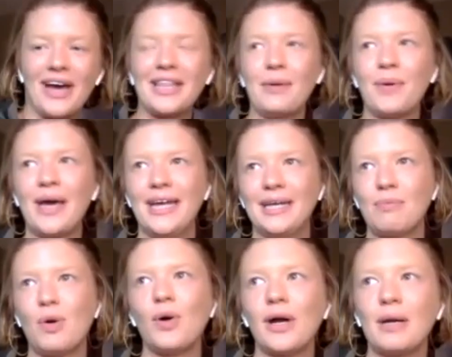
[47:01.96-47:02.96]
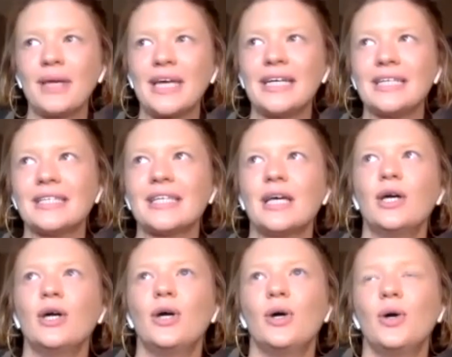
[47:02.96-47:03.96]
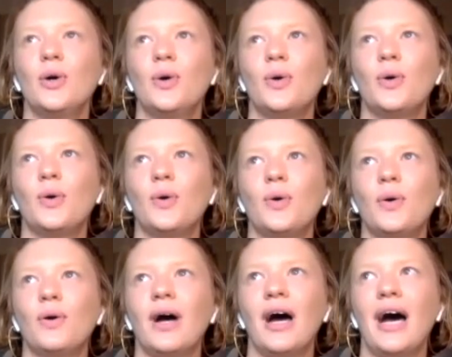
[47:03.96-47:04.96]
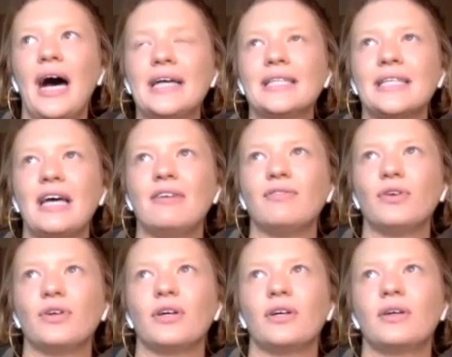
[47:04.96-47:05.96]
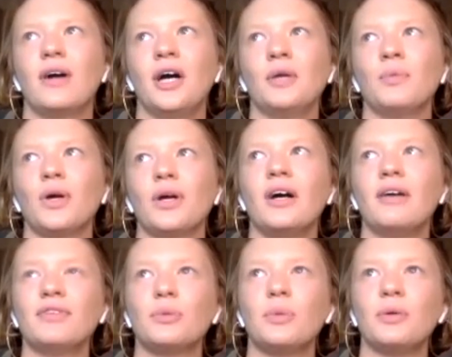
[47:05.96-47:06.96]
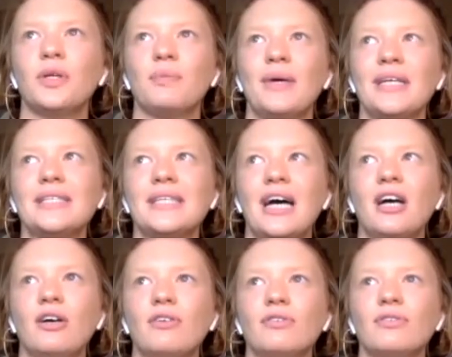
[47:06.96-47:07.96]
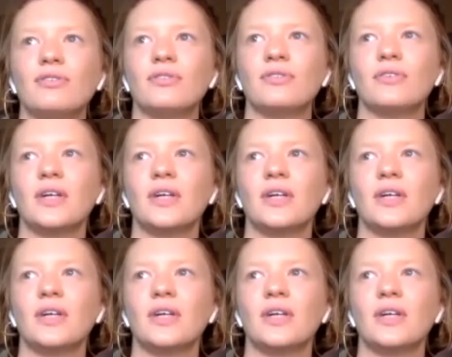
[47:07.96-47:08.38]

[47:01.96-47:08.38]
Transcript: that way anymore, because as I've gotten more comfortable with myself,